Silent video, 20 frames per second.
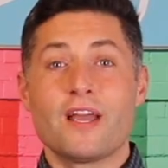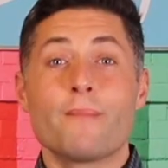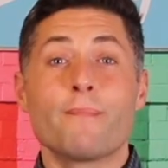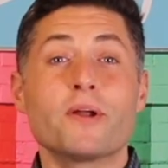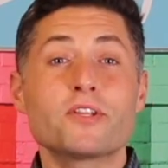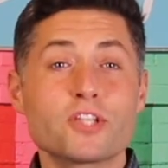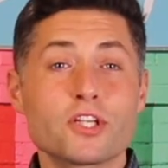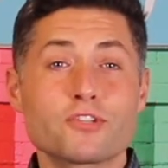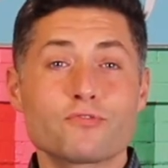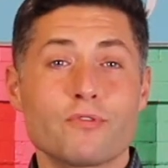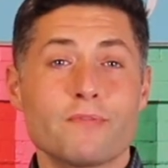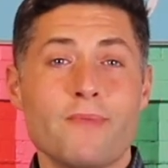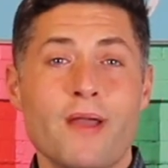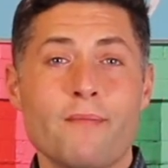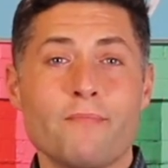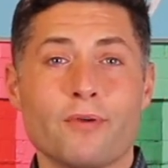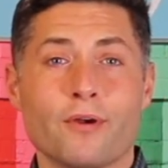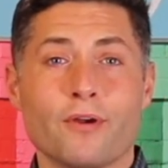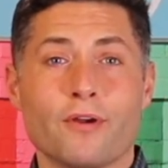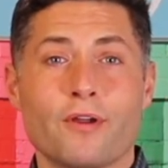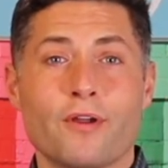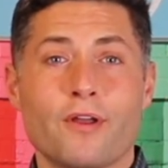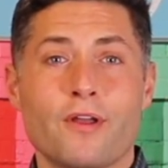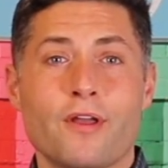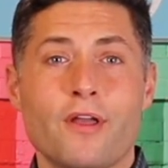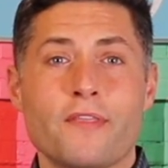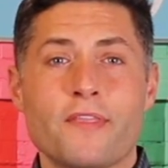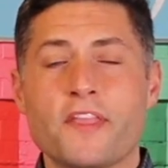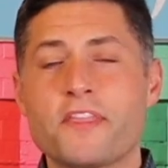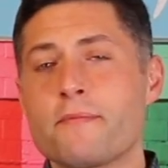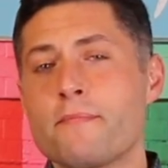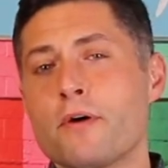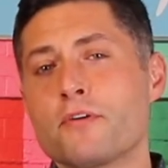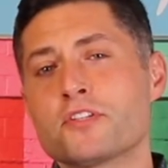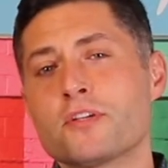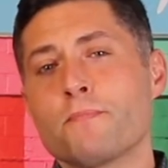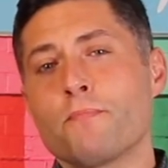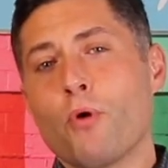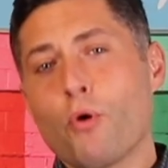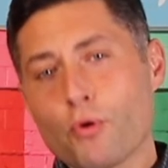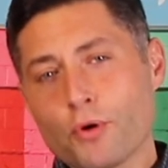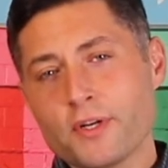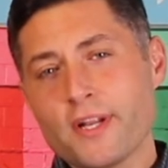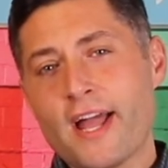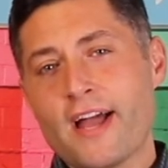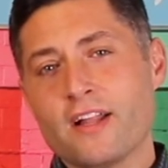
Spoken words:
But just remember that the most important